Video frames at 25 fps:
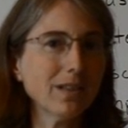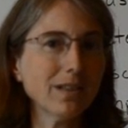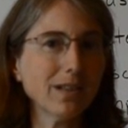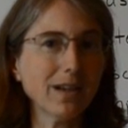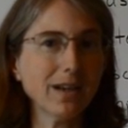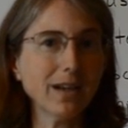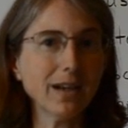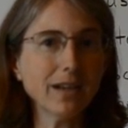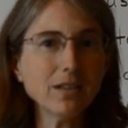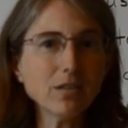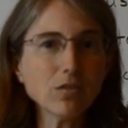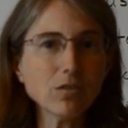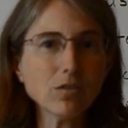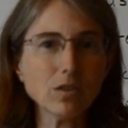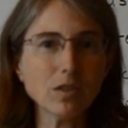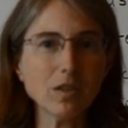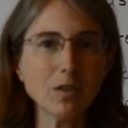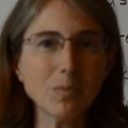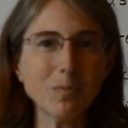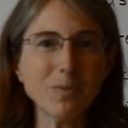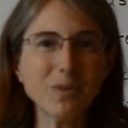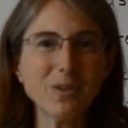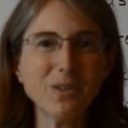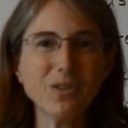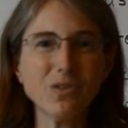the ice
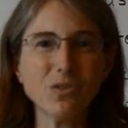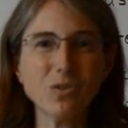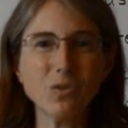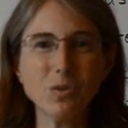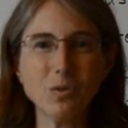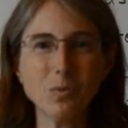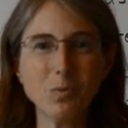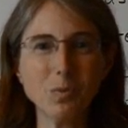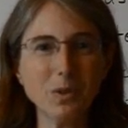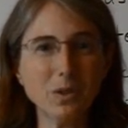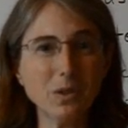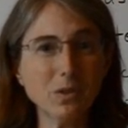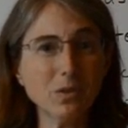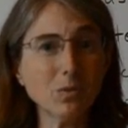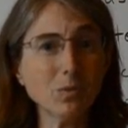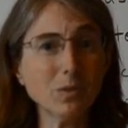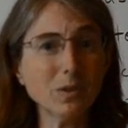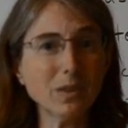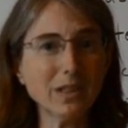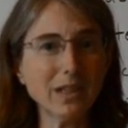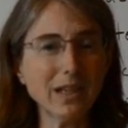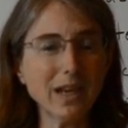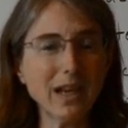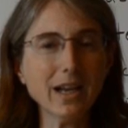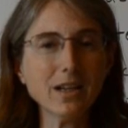cream is going to be
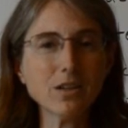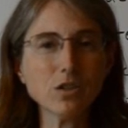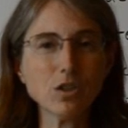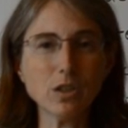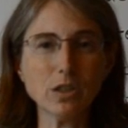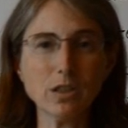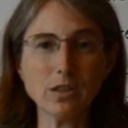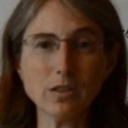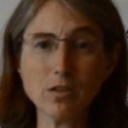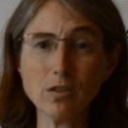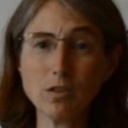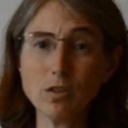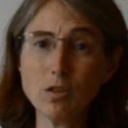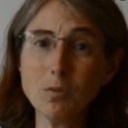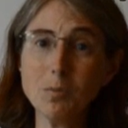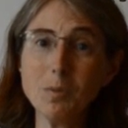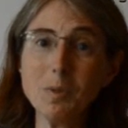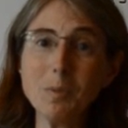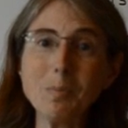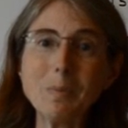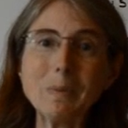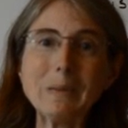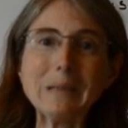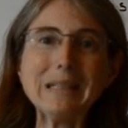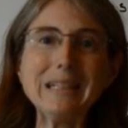doing the action. It's going
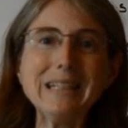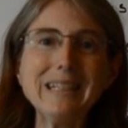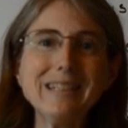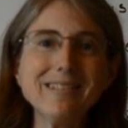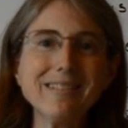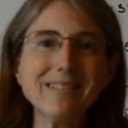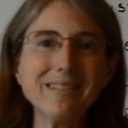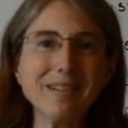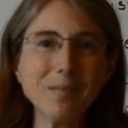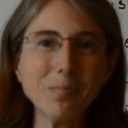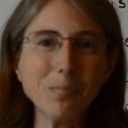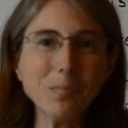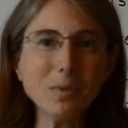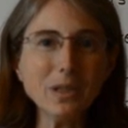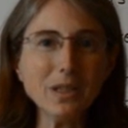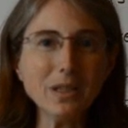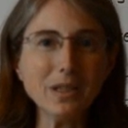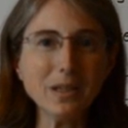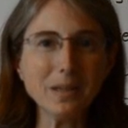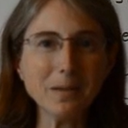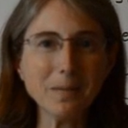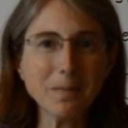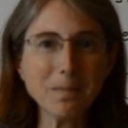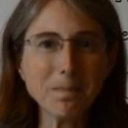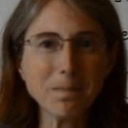to be pleasing
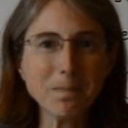me.